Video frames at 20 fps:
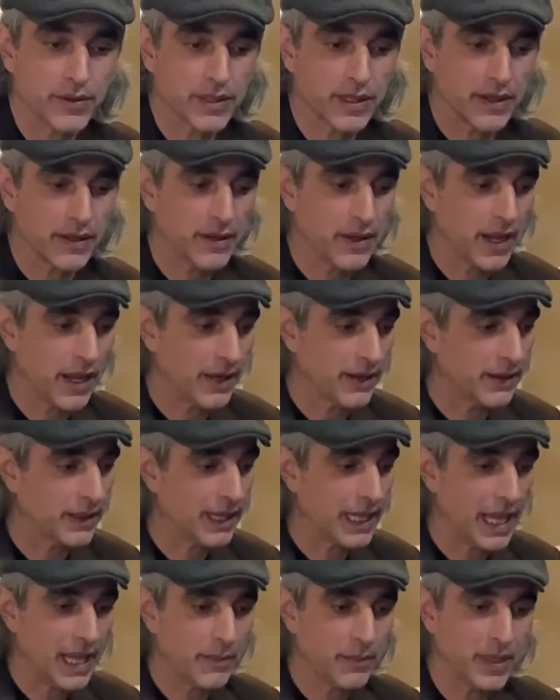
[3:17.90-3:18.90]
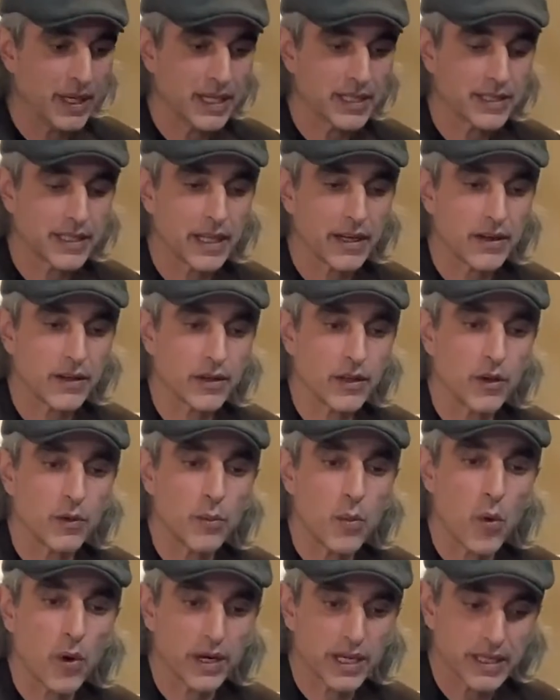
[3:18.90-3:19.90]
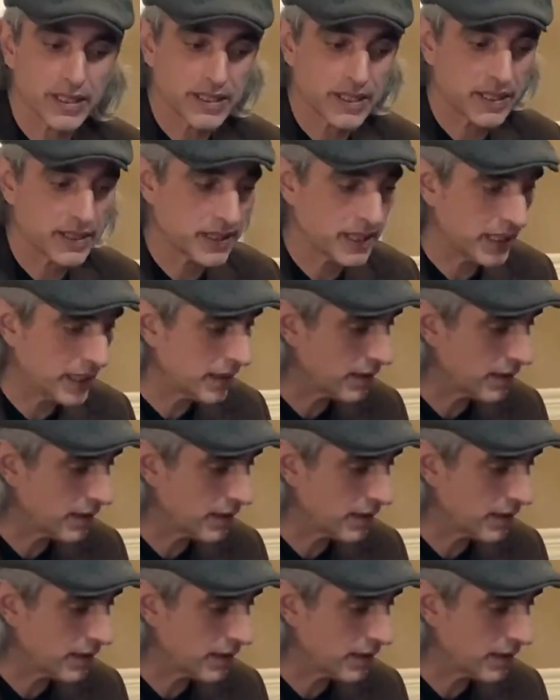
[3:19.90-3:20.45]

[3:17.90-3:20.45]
and laminates that are a little more consistent in